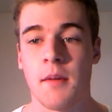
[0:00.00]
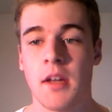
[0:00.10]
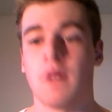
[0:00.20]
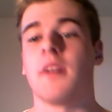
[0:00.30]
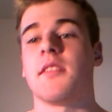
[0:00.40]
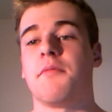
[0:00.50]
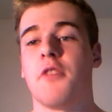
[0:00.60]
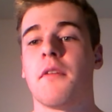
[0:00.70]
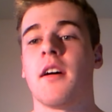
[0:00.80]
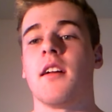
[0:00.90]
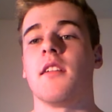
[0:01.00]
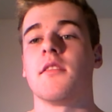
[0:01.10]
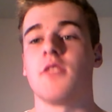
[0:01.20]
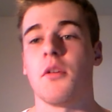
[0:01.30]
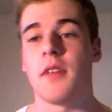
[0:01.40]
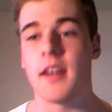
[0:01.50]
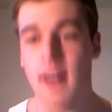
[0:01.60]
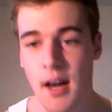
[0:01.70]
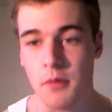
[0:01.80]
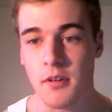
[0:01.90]
amino acid profile, so they
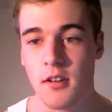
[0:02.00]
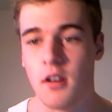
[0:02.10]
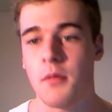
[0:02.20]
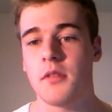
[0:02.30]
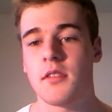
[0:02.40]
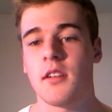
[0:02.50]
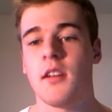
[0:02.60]
count almost.